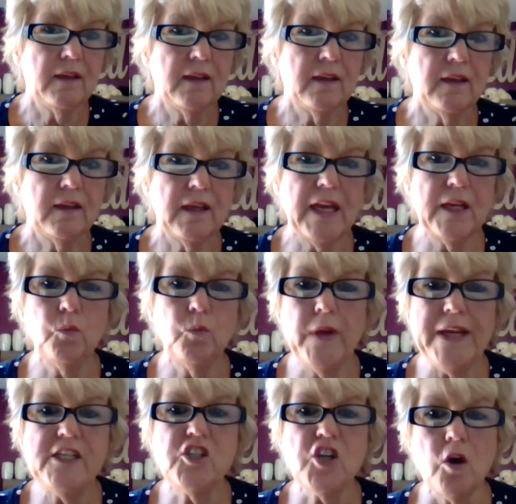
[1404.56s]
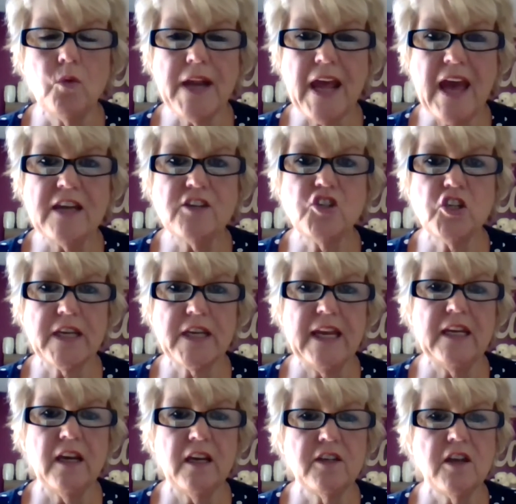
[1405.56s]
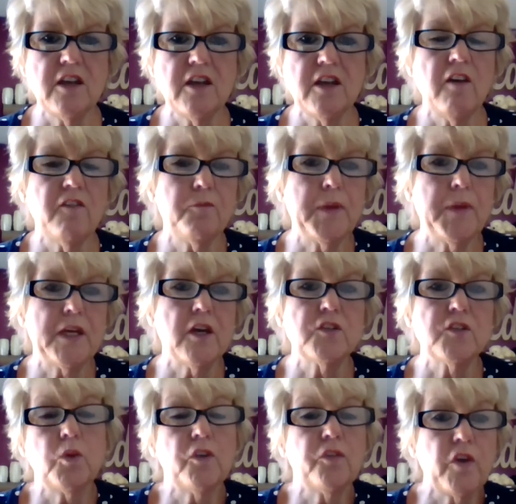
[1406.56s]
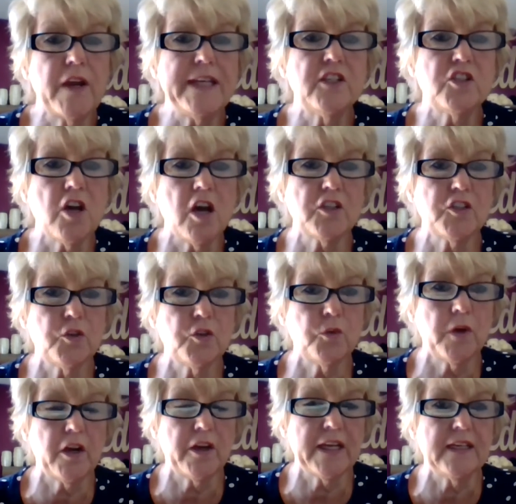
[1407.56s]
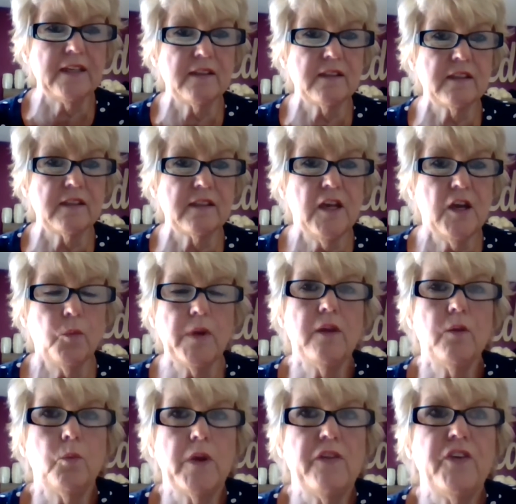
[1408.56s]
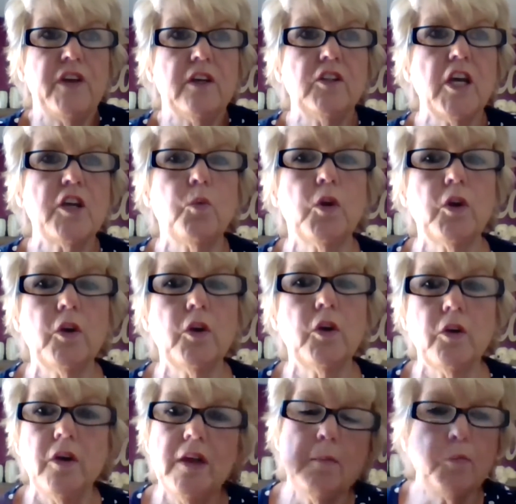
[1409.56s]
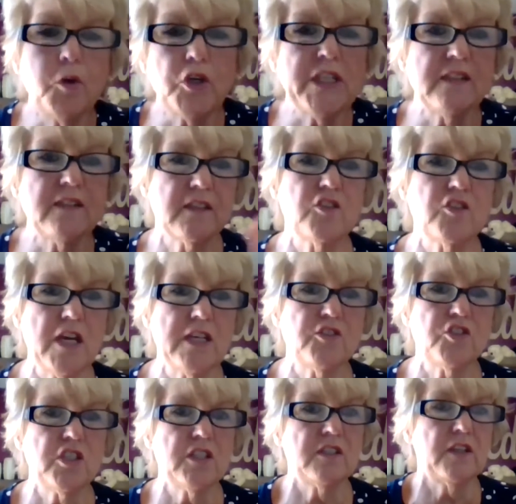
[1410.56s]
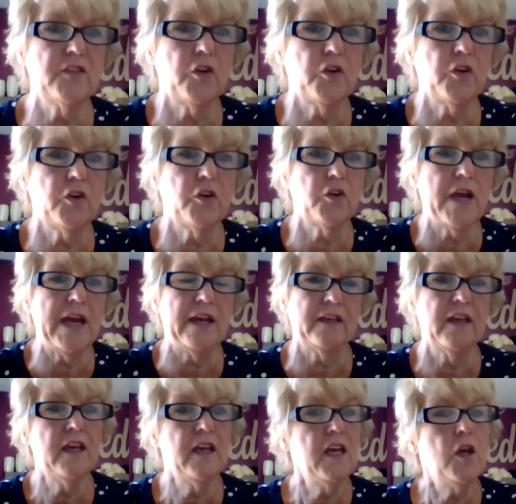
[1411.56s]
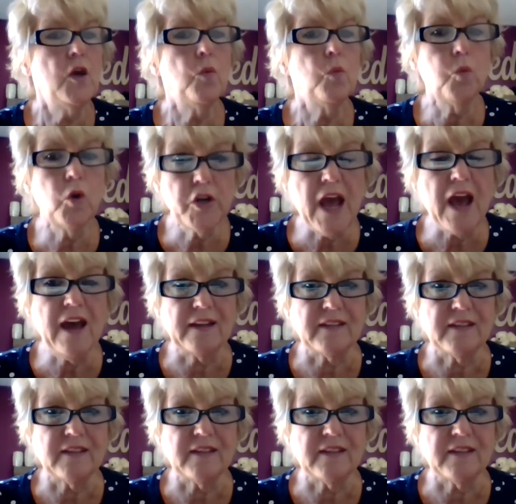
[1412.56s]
And we don't educate enough because we're afraid to talk to our kids. We feel like we're putting suggestions in their head. We're not.